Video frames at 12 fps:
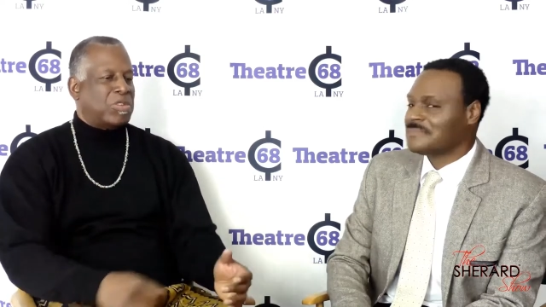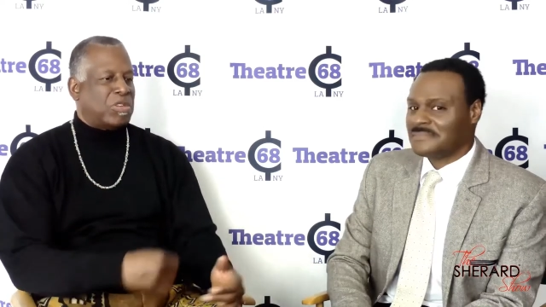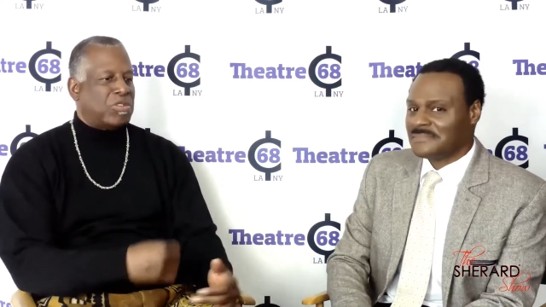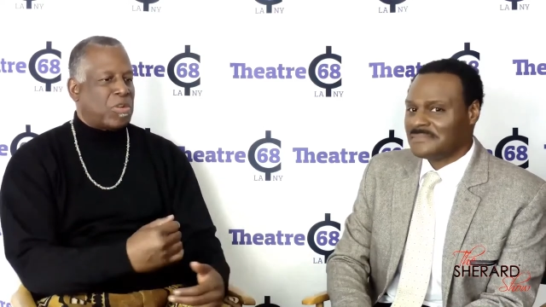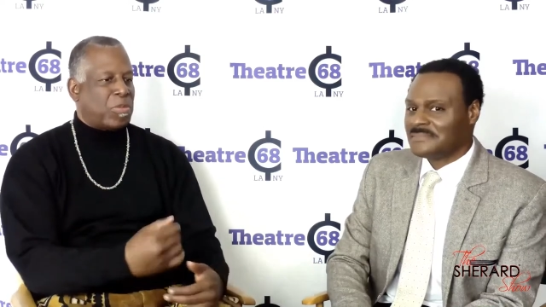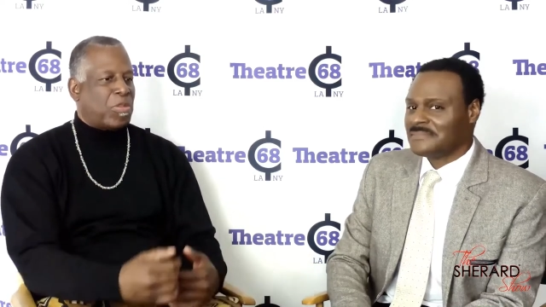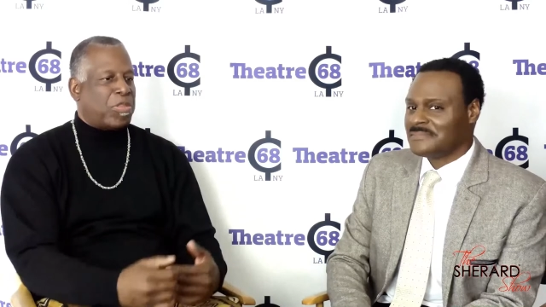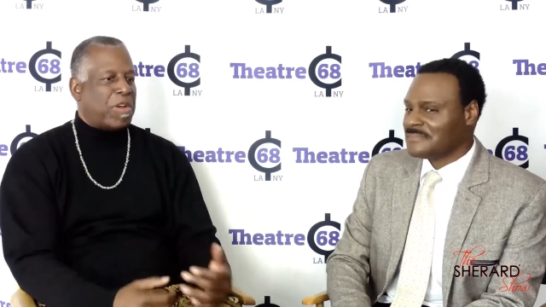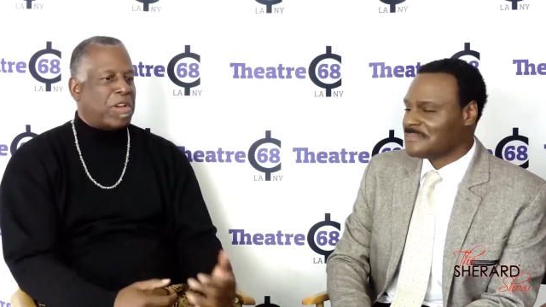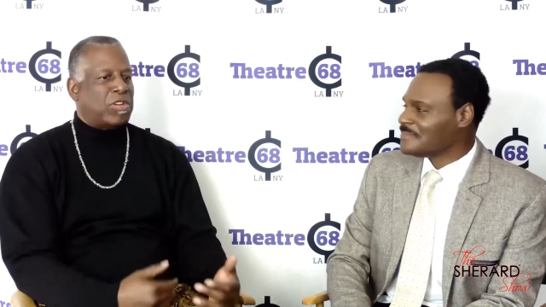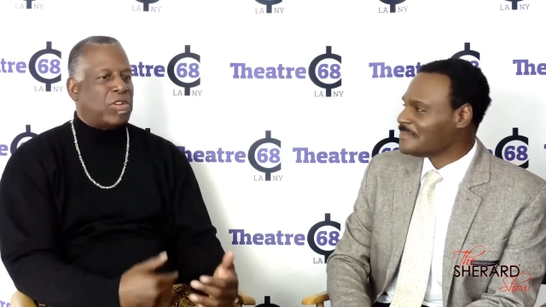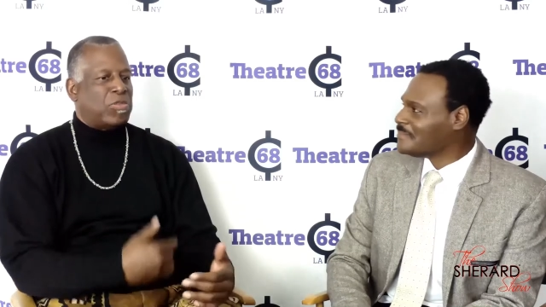Speaker 1: When you're triple
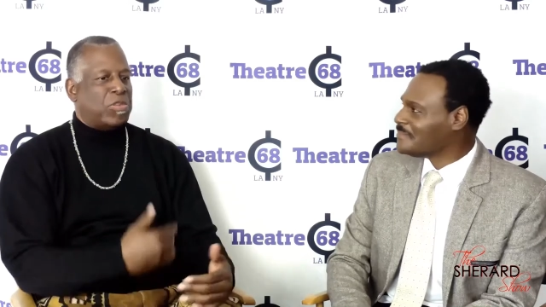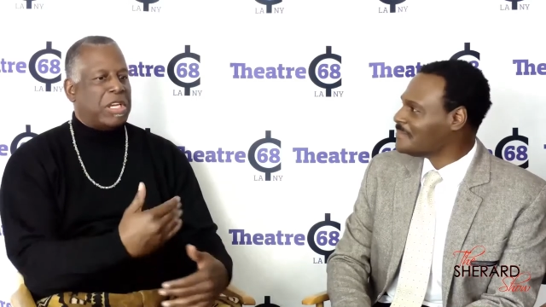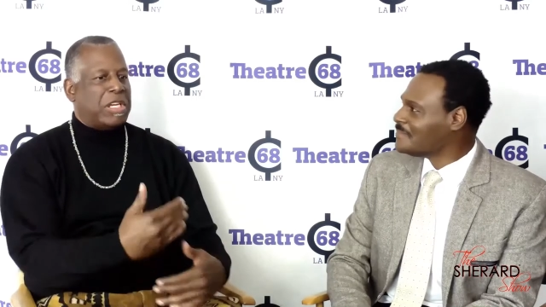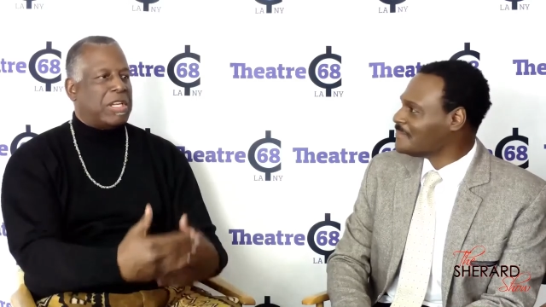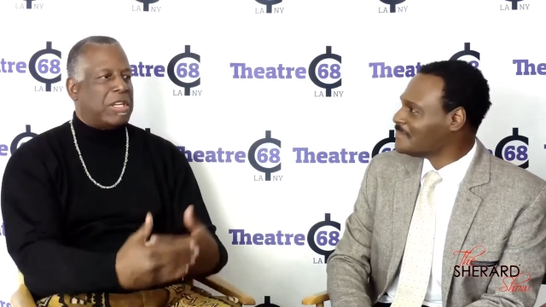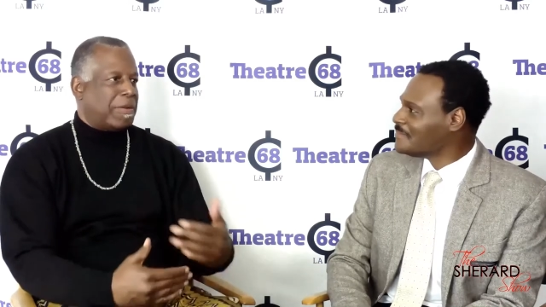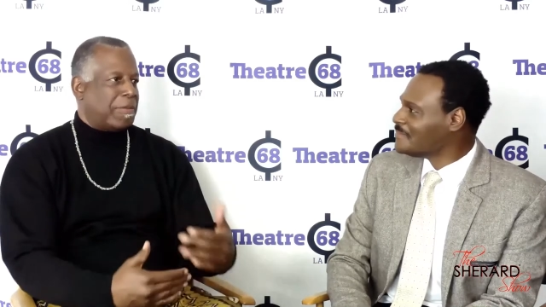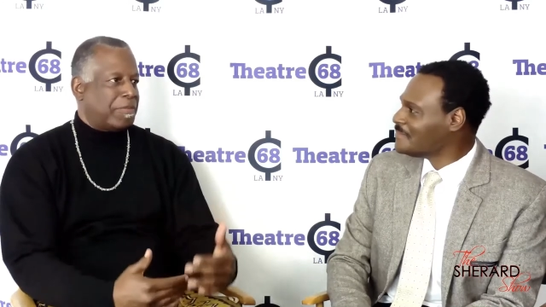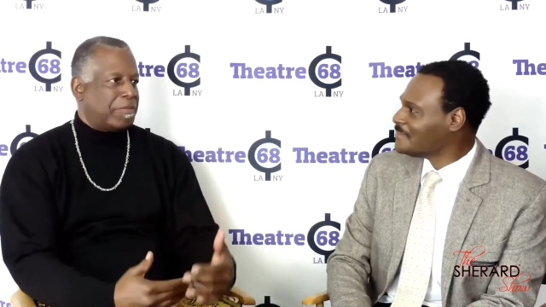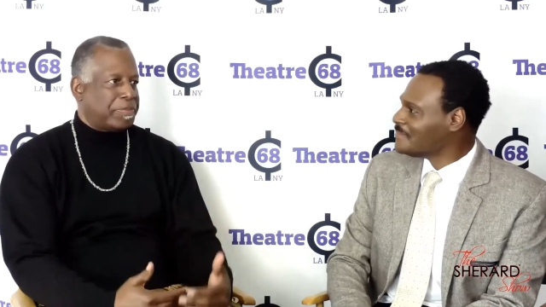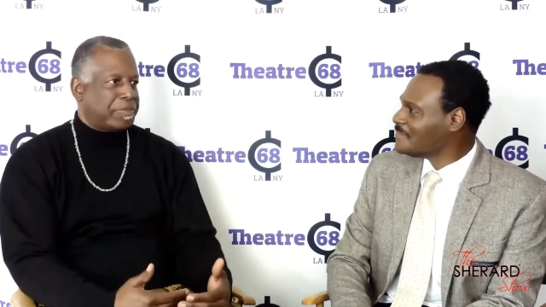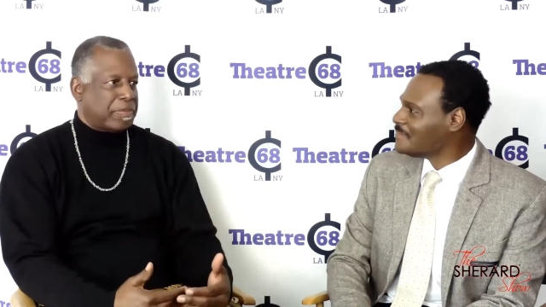threat, you're reading
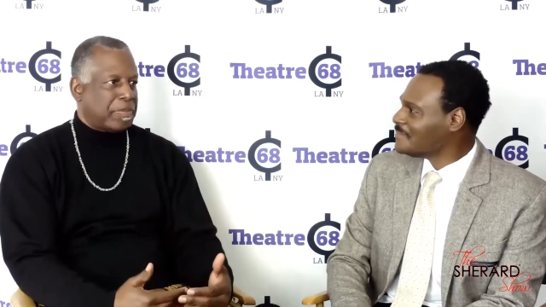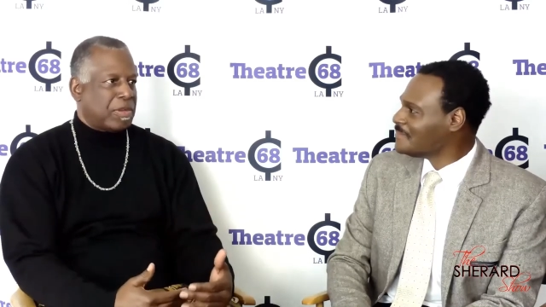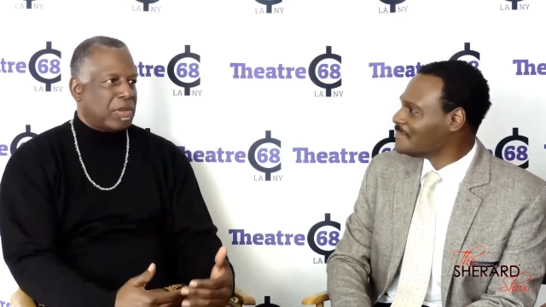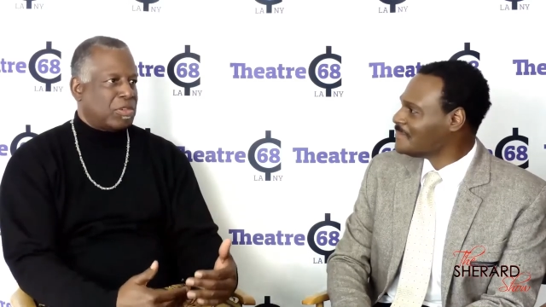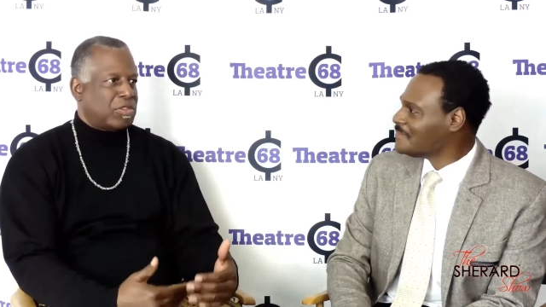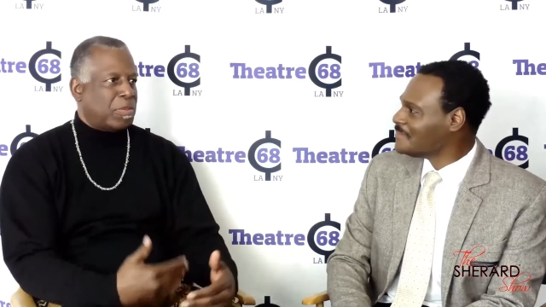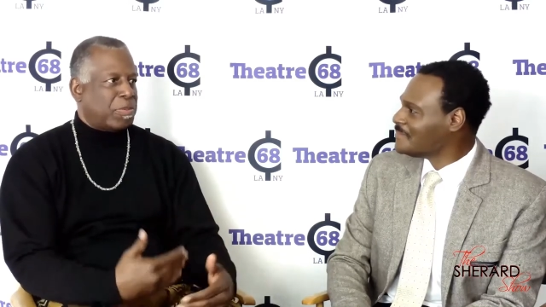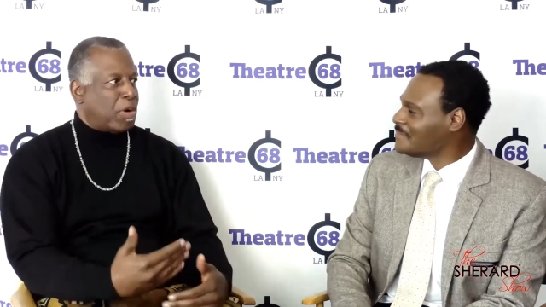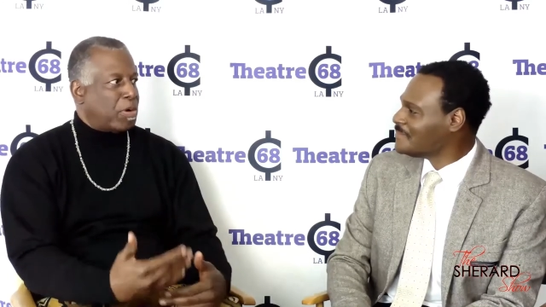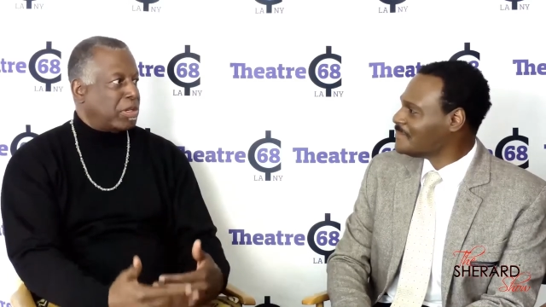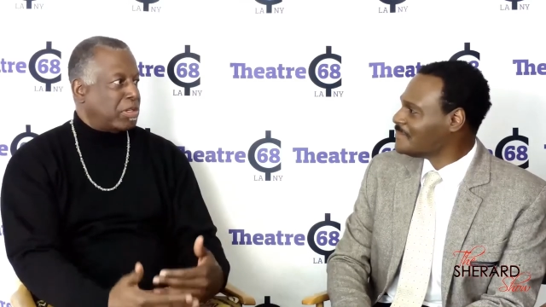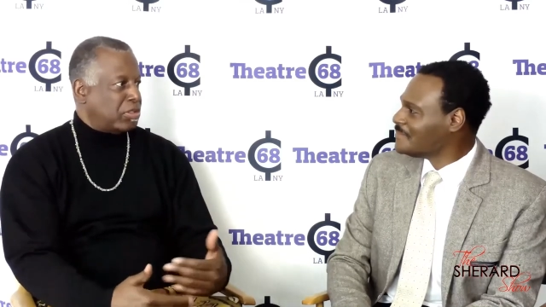what your
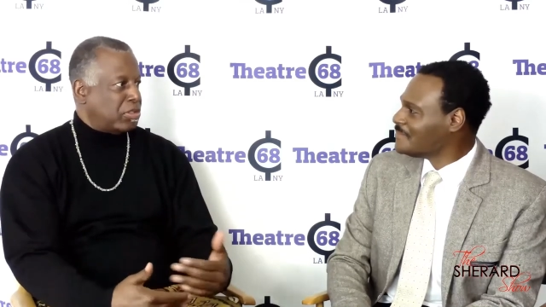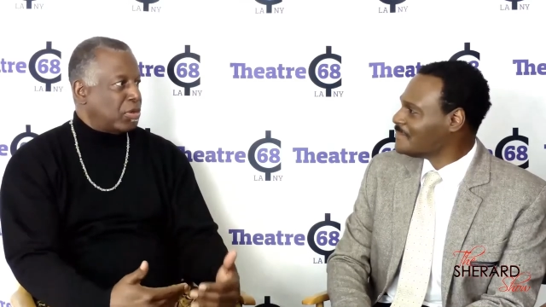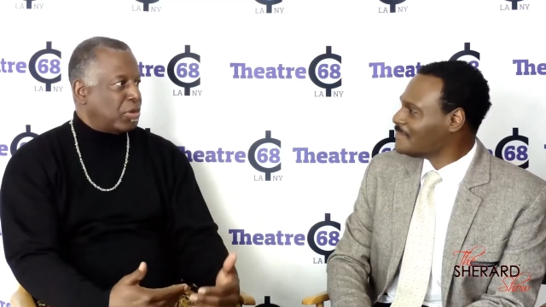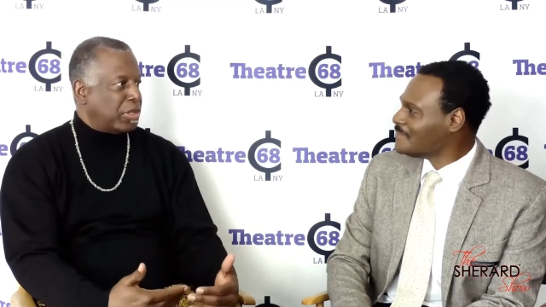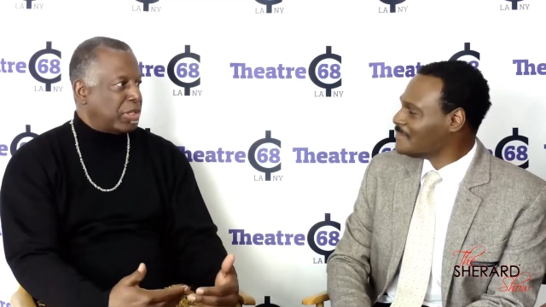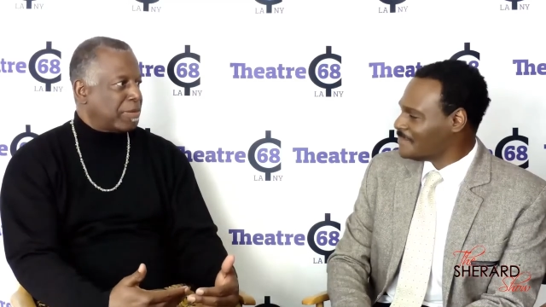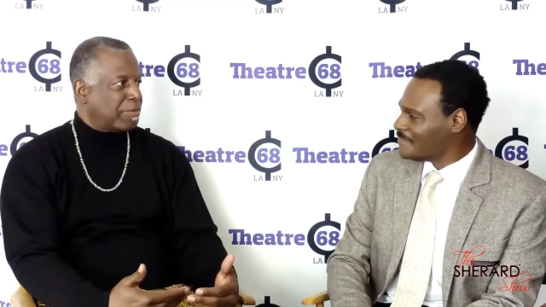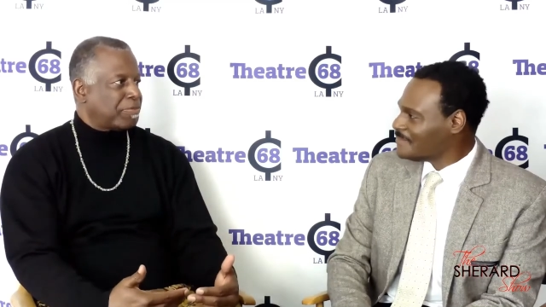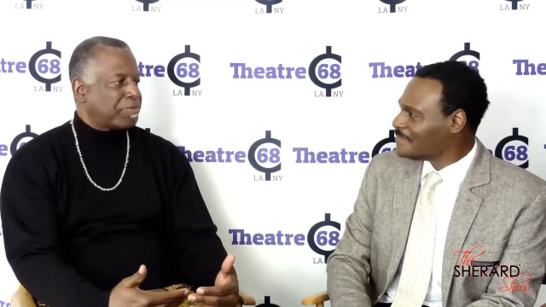opponent is doing,